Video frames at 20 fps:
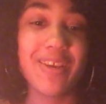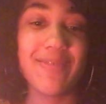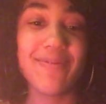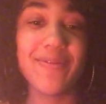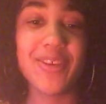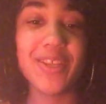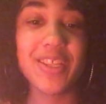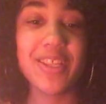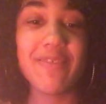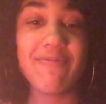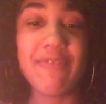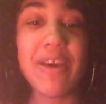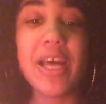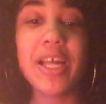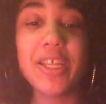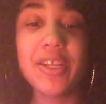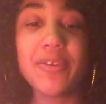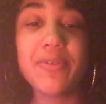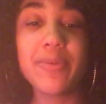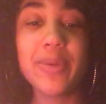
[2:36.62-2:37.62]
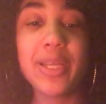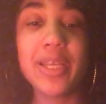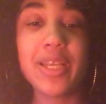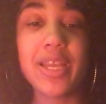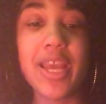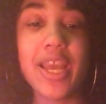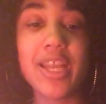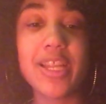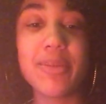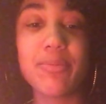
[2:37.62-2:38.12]
really
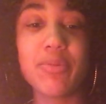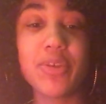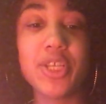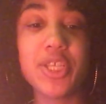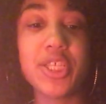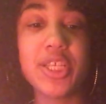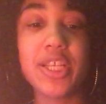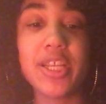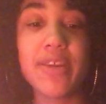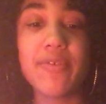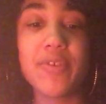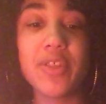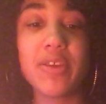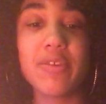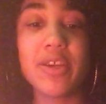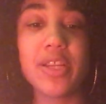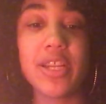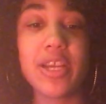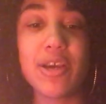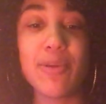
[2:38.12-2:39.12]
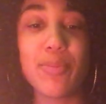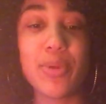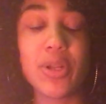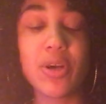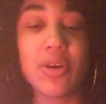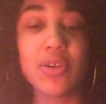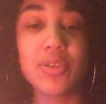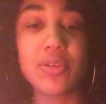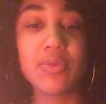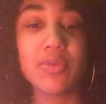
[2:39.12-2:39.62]
valuing and appreciating everything right now, but
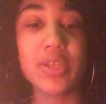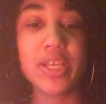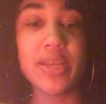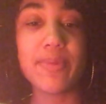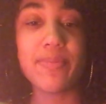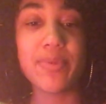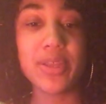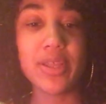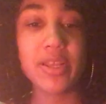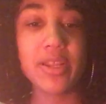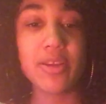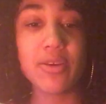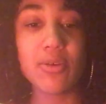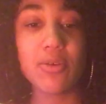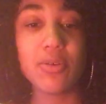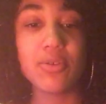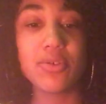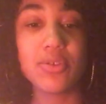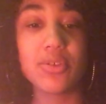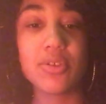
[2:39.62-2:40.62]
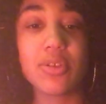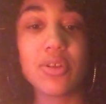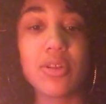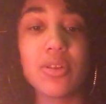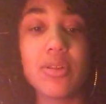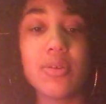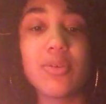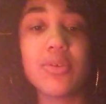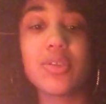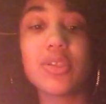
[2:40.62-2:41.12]
also keeping it
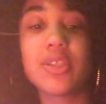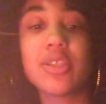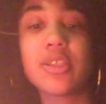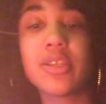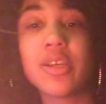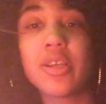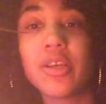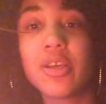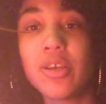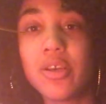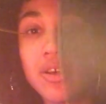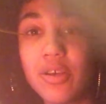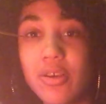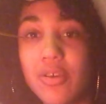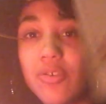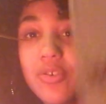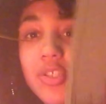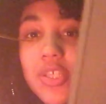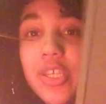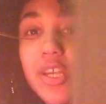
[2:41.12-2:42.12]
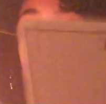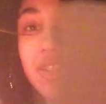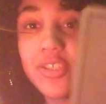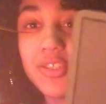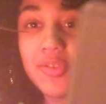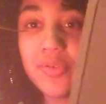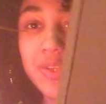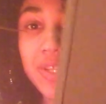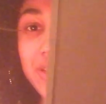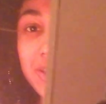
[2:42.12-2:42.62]
close, holding
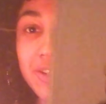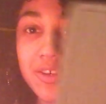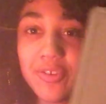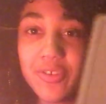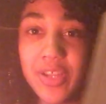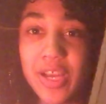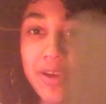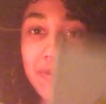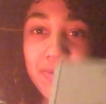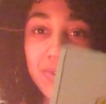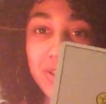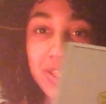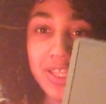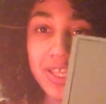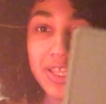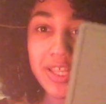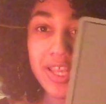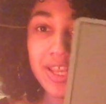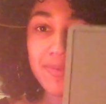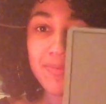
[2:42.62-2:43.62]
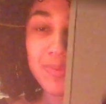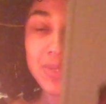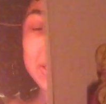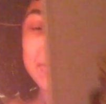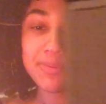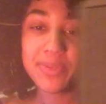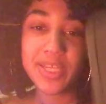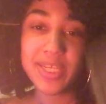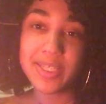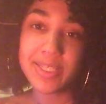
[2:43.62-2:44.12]
on to it, you know, not really like
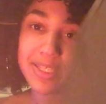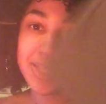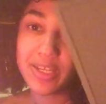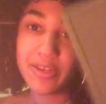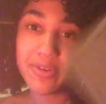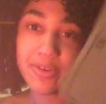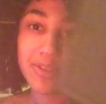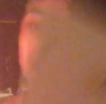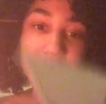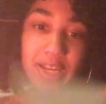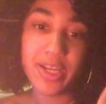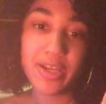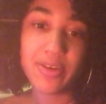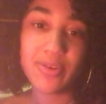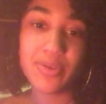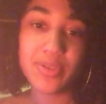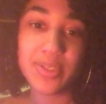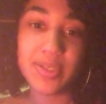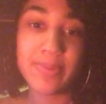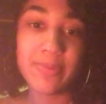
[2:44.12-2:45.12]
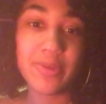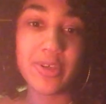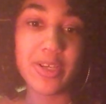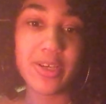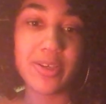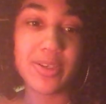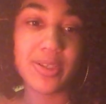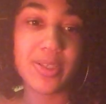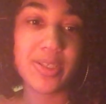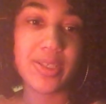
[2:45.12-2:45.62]
misplacing it or let it go somewhere
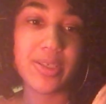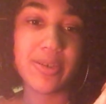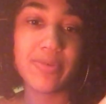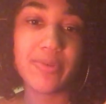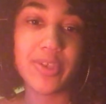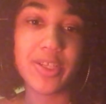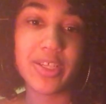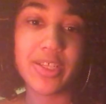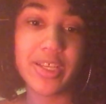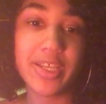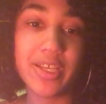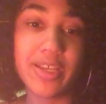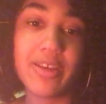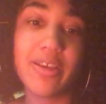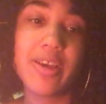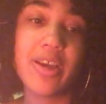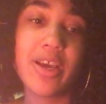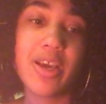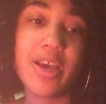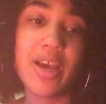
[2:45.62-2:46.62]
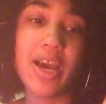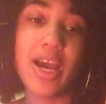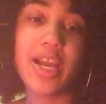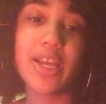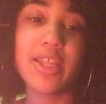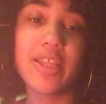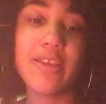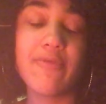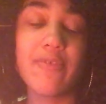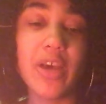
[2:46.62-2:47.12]
else. They're really
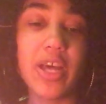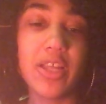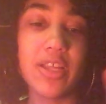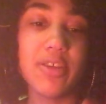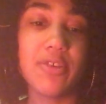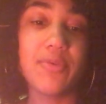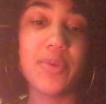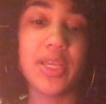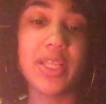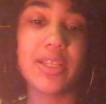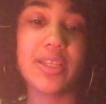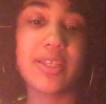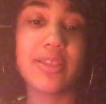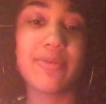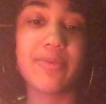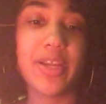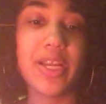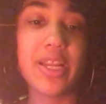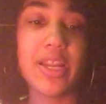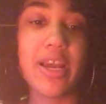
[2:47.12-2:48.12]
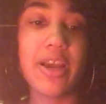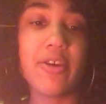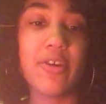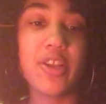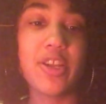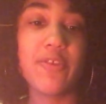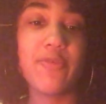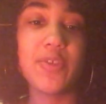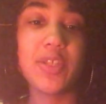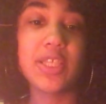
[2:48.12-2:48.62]
highly valuing this right now.
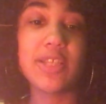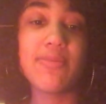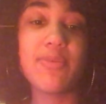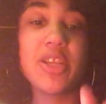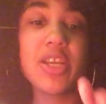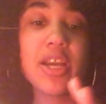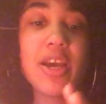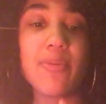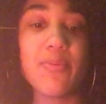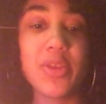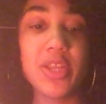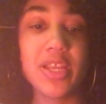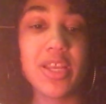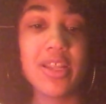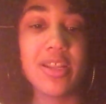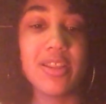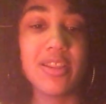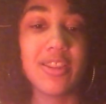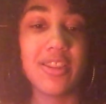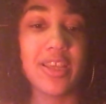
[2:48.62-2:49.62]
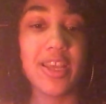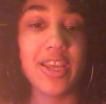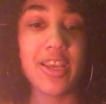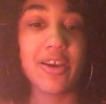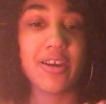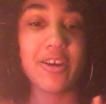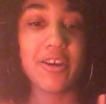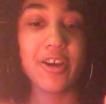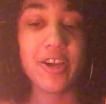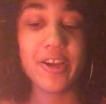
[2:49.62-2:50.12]
And if it's somebody coming in,
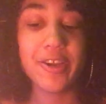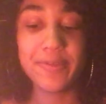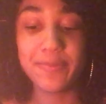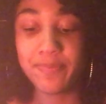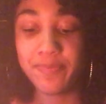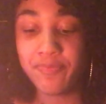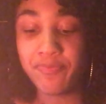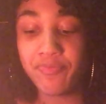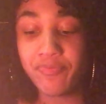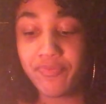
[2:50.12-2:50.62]
they are